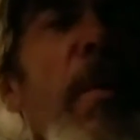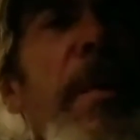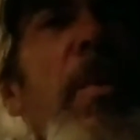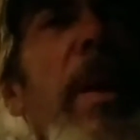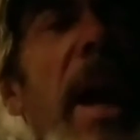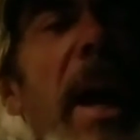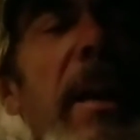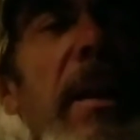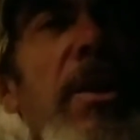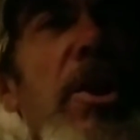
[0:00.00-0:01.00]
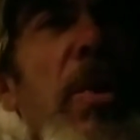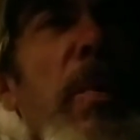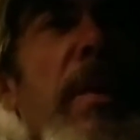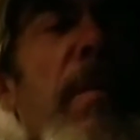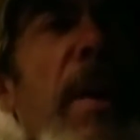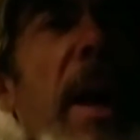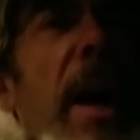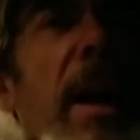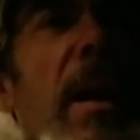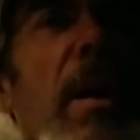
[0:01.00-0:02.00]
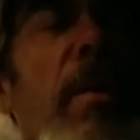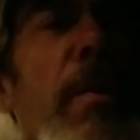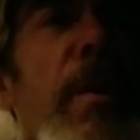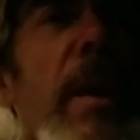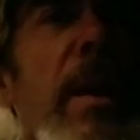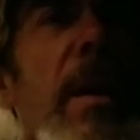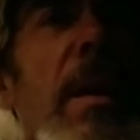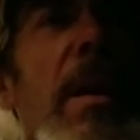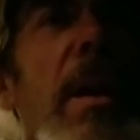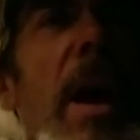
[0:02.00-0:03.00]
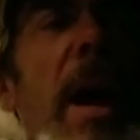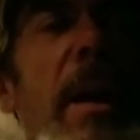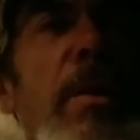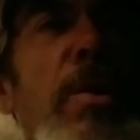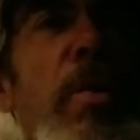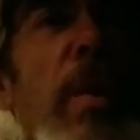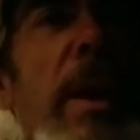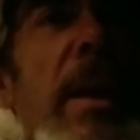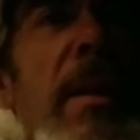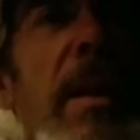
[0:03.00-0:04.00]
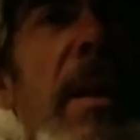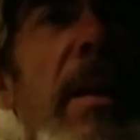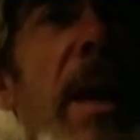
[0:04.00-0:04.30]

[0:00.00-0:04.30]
think we had an issue with the vac, other than I had a screen that had